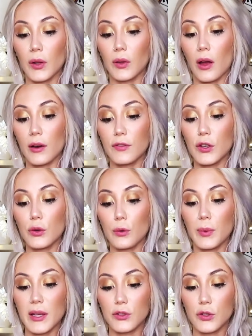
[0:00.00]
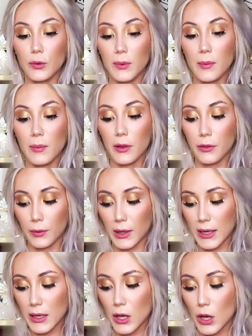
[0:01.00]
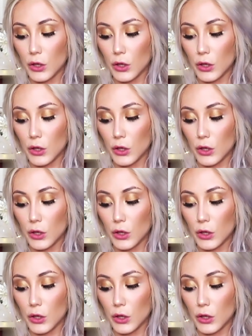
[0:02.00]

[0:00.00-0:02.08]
lot of you who picked group number 3,